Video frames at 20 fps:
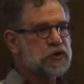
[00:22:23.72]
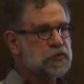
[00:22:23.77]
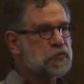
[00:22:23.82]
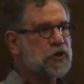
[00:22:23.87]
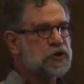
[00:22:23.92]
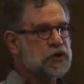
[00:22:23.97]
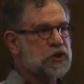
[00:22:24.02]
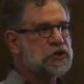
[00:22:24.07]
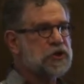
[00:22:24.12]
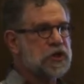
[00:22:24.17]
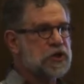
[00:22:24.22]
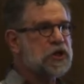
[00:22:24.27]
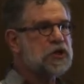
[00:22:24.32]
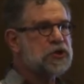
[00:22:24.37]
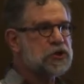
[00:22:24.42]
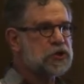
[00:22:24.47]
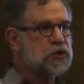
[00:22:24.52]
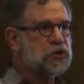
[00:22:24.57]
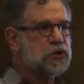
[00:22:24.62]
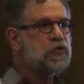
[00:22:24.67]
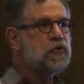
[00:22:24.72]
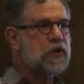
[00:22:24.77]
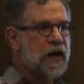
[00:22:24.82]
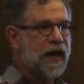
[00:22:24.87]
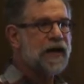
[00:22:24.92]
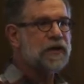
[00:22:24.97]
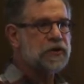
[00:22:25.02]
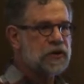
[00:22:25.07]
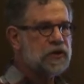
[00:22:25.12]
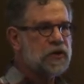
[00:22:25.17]
as much as it needs to do
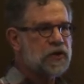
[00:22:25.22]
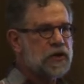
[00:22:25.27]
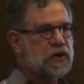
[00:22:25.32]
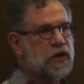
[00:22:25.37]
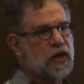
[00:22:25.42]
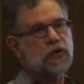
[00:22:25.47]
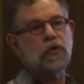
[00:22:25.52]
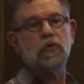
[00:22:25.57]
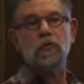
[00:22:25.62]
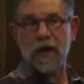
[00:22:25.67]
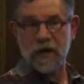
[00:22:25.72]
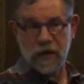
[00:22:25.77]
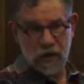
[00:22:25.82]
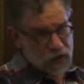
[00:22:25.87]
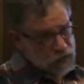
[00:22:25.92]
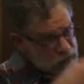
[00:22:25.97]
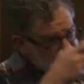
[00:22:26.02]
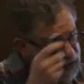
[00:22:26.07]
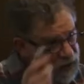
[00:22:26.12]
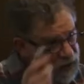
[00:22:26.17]
yet, then you write another